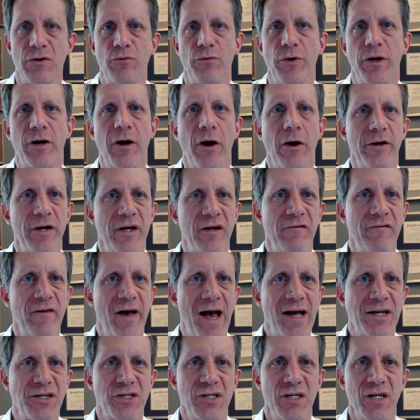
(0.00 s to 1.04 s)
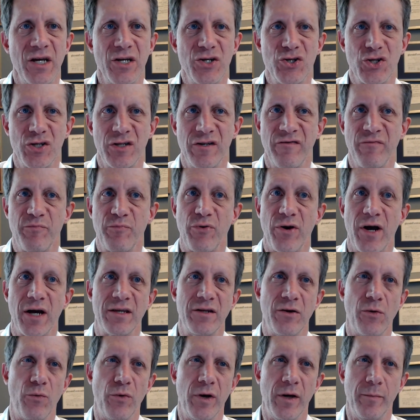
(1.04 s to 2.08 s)
regarding vaccination of
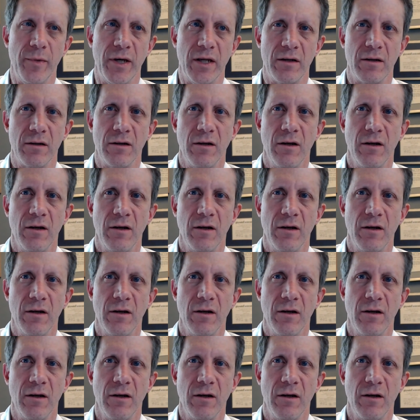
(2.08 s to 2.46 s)
pregnant women.